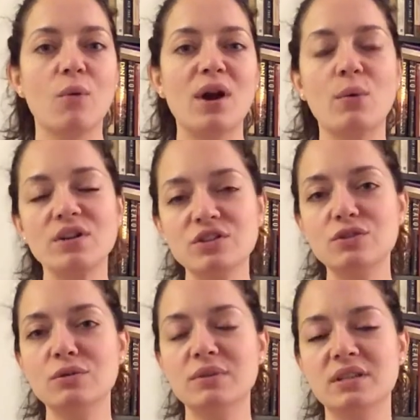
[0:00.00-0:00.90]
What I want to
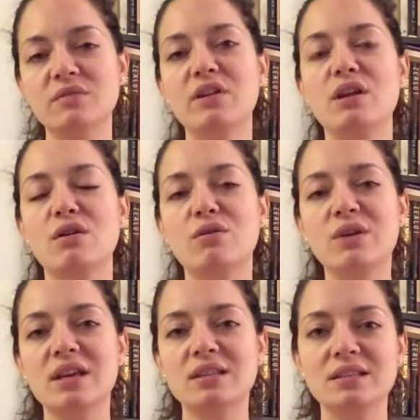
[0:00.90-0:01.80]
do with this
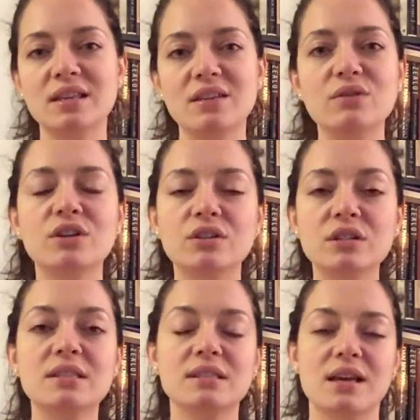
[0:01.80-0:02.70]
video is to give you a
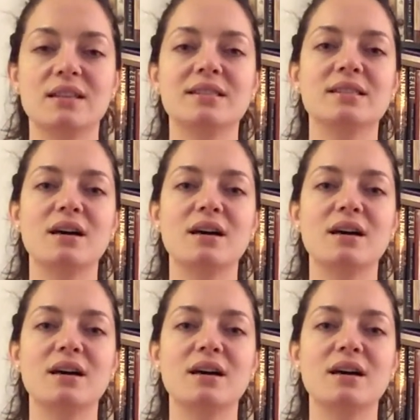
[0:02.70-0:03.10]
good sense